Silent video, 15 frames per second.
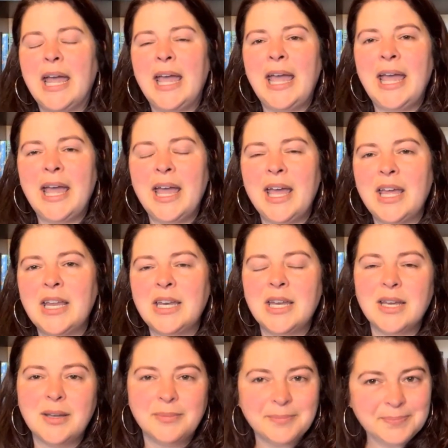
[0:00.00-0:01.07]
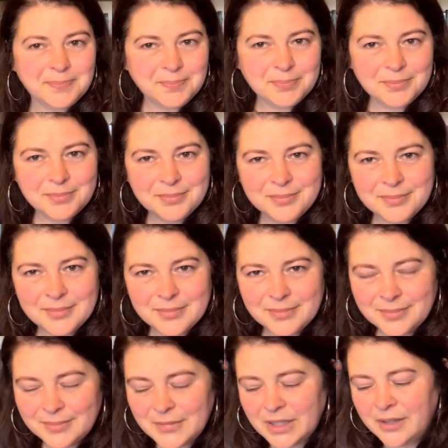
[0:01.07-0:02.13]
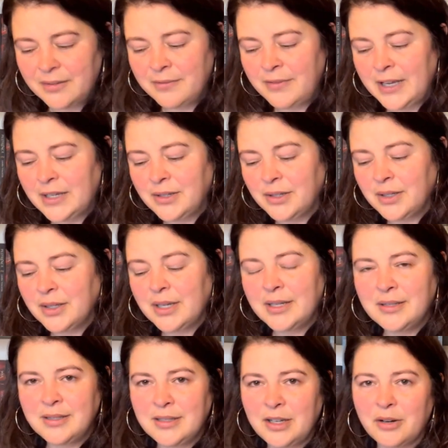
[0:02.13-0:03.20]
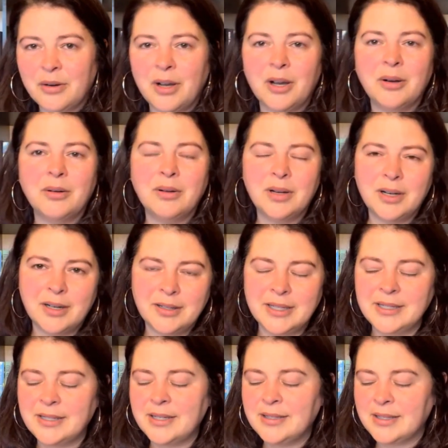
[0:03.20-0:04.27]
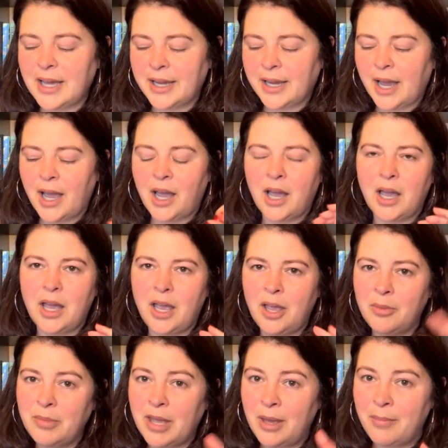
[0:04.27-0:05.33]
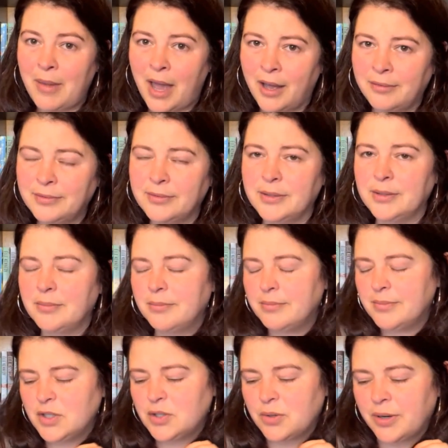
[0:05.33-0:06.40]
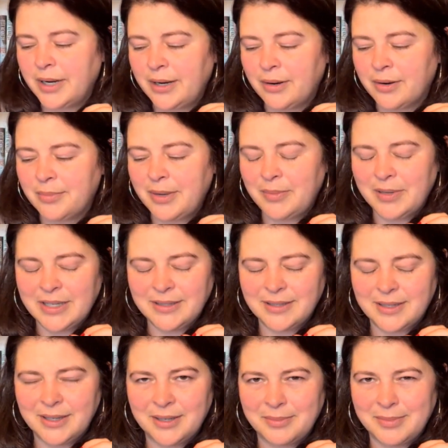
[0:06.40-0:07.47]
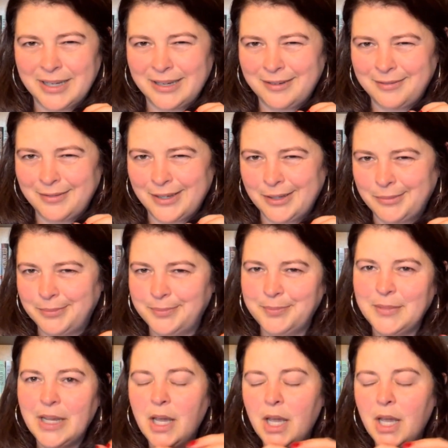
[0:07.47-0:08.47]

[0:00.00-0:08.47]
And Vandal and Zero, this is like a MMF story, or maybe it's MFM.